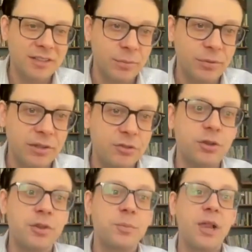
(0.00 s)
example, this
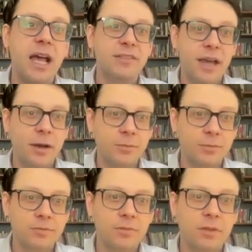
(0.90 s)
Judith Plaskow,
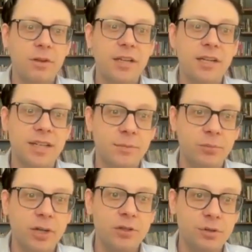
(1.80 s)
the great
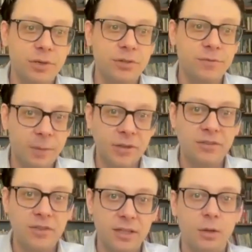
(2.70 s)
contemporary Jewish
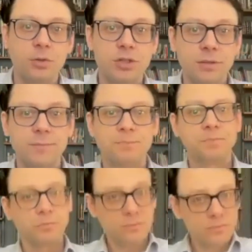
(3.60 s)
feminist theologian,
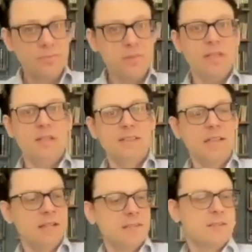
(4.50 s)

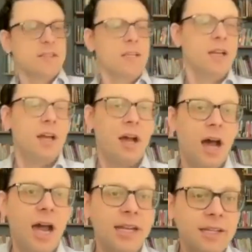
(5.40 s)
says,
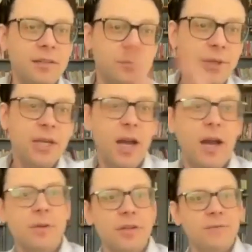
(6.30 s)
I didn't
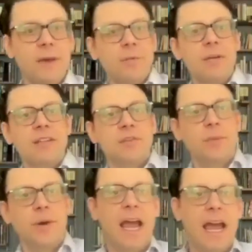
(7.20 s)
become a feminist
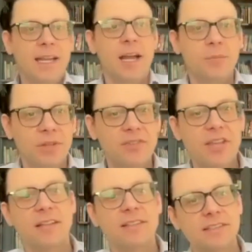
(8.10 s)
by adding up the
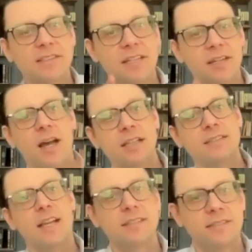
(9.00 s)
sexist and
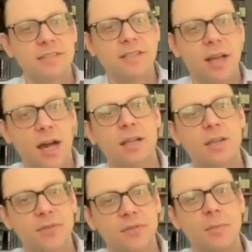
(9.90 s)
non-sexist
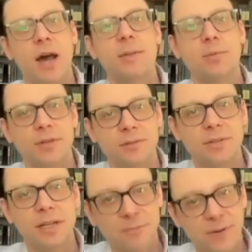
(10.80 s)
columns of the Bible
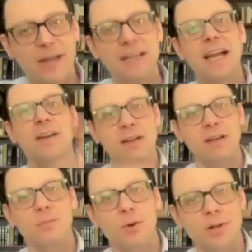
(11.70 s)
and finding out there
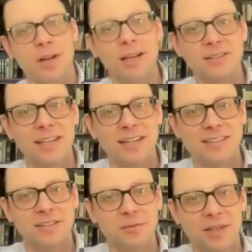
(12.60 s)
are more
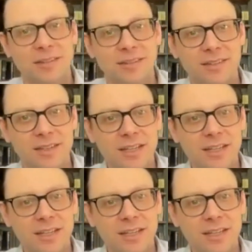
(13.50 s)
non-sexist ones.